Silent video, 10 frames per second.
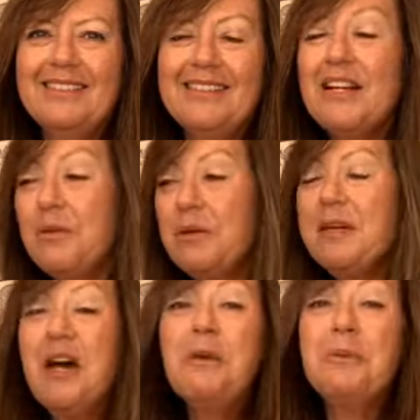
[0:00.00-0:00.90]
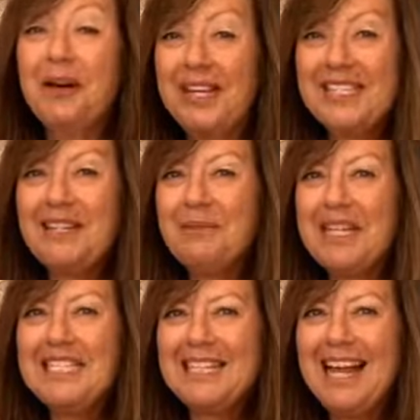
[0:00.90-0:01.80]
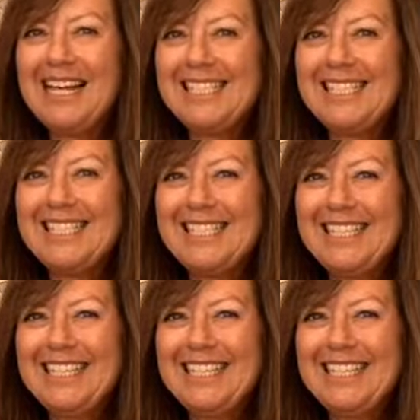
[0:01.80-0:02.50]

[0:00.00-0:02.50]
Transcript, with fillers: There will be homework in some of these classes.